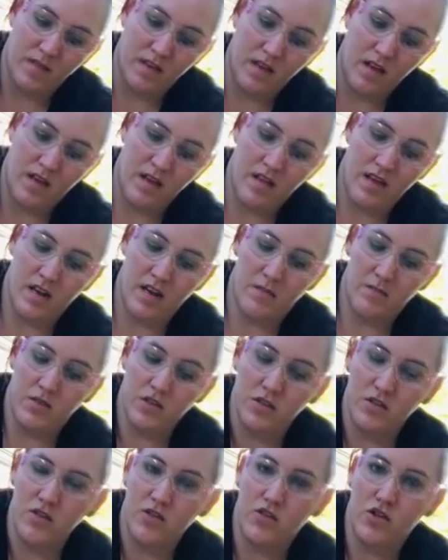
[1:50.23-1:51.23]
And then I'm
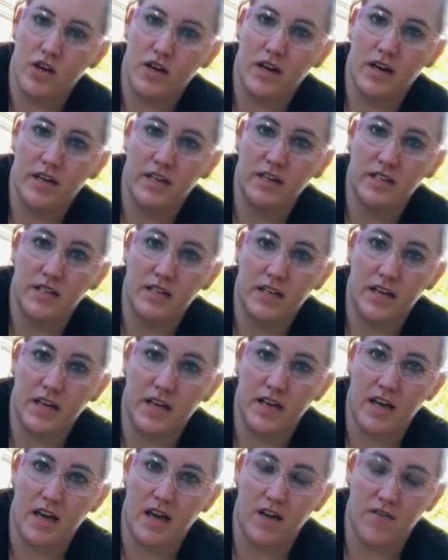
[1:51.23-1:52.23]
just trying to
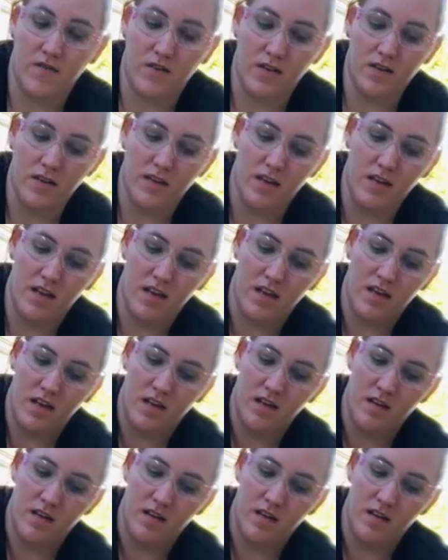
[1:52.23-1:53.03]
get everything